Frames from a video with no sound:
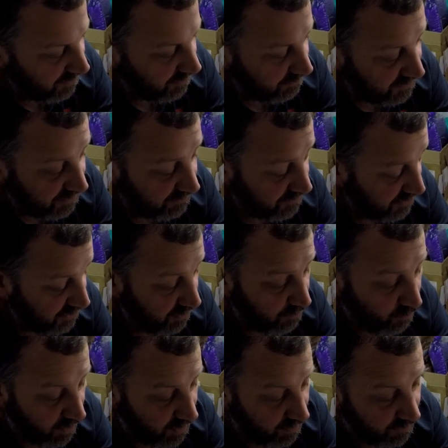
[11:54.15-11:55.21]
one. So
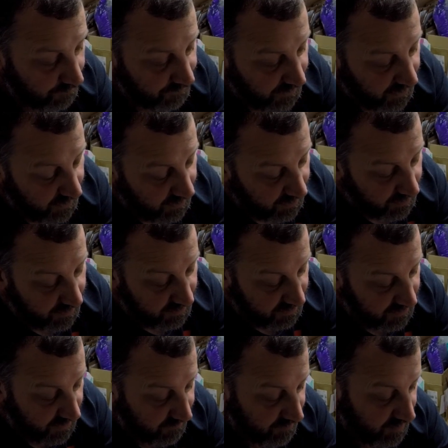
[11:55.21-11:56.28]
somewhere in that
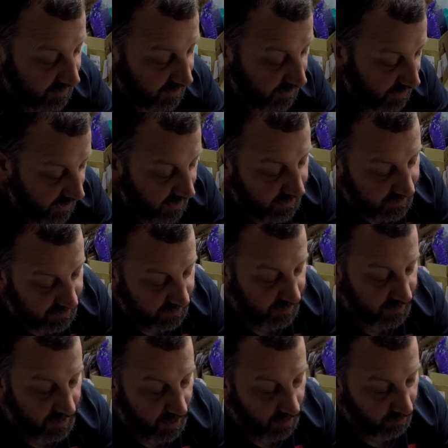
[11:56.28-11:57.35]
$17 to
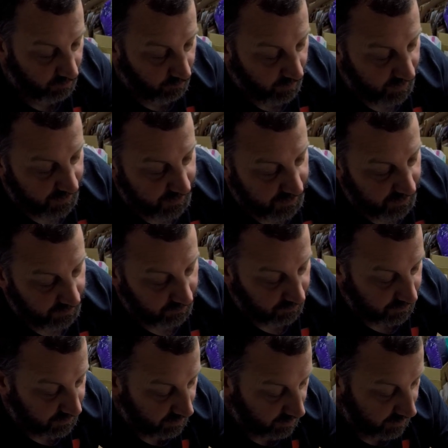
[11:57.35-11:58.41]
$18 range, it
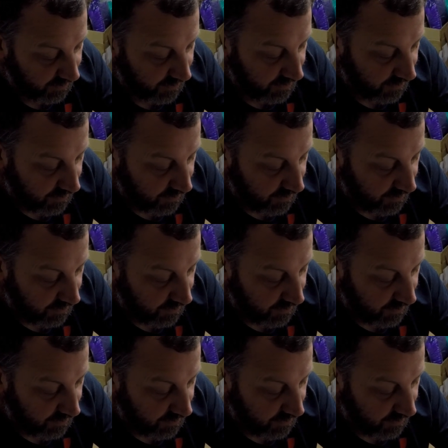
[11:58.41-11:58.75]
looks like